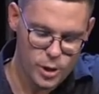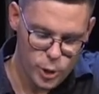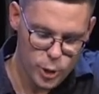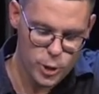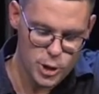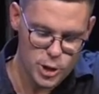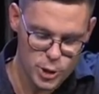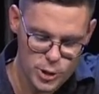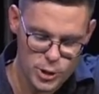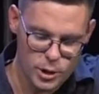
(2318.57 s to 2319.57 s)
who do
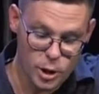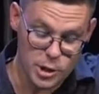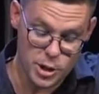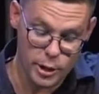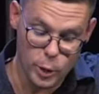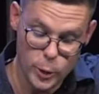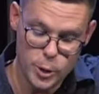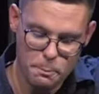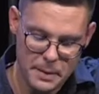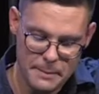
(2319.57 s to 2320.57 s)
you, sorry, who do
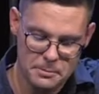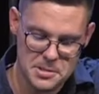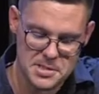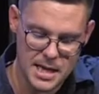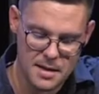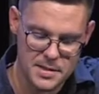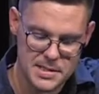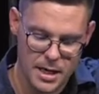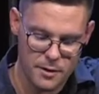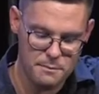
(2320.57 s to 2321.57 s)
people say the
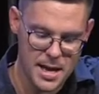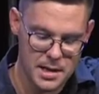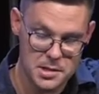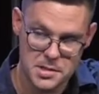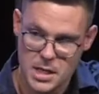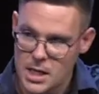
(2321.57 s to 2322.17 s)
Son of Man is?